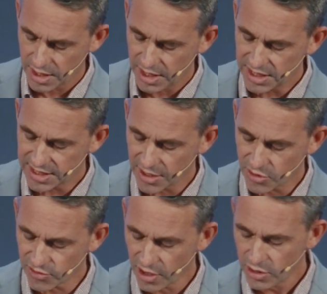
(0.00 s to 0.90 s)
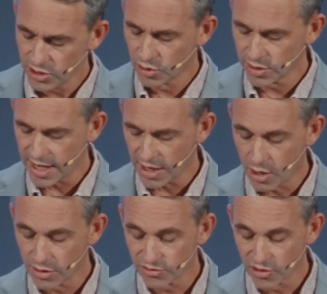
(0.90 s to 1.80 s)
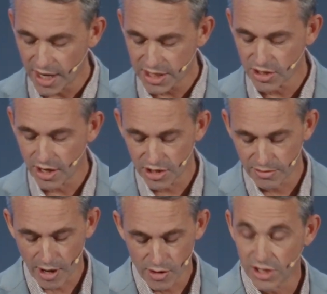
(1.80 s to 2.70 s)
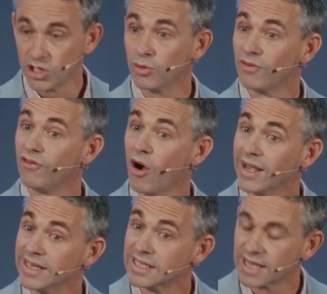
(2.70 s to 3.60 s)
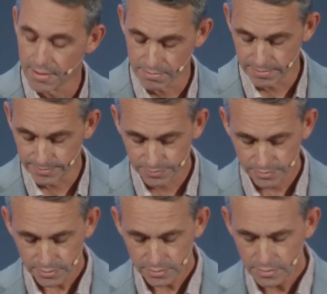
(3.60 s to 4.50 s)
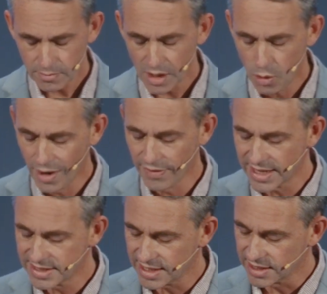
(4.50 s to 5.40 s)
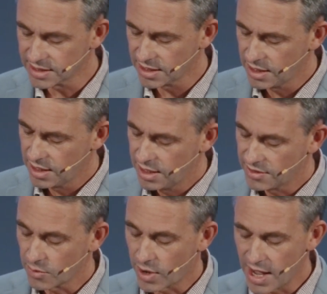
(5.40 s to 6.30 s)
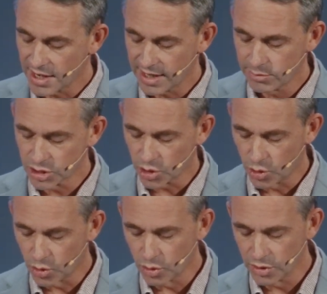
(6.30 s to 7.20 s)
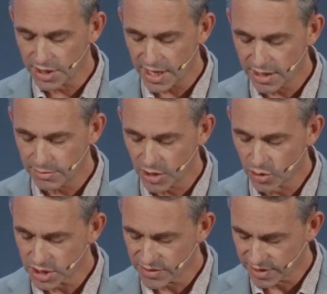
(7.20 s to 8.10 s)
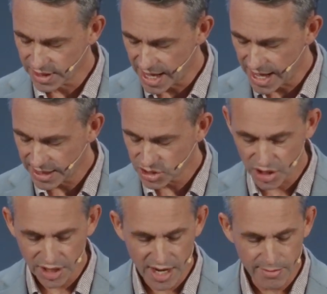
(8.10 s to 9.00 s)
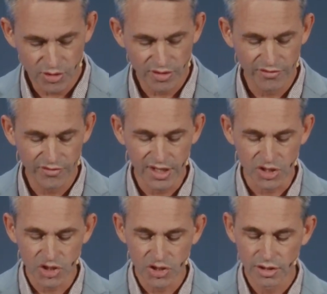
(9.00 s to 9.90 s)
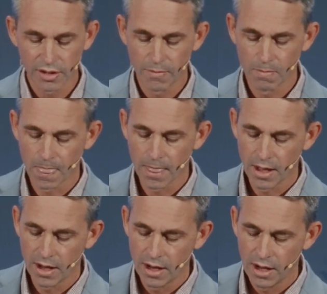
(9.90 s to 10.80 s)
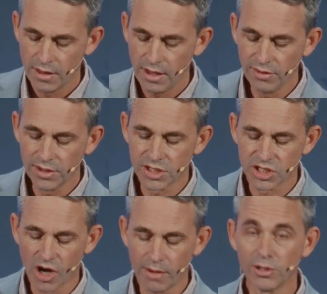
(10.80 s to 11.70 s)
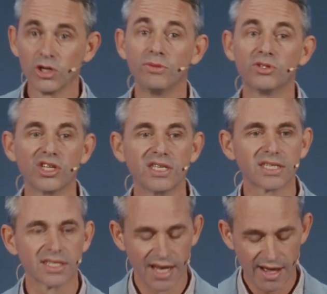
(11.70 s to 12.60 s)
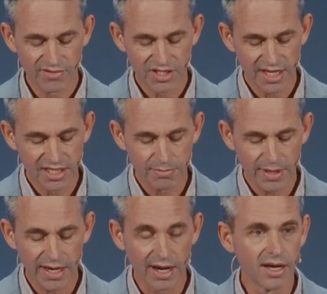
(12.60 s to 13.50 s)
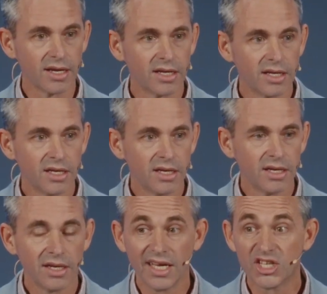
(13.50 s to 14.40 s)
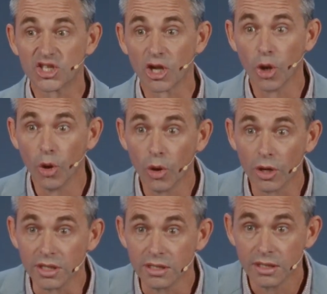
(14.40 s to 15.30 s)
He said, Throw your net on the right side of the boat and you will find some. When they did, they were unable to haul the net in because of the large number of fish. Then the disciple whom Jesus loved said to Peter, It's the Lord.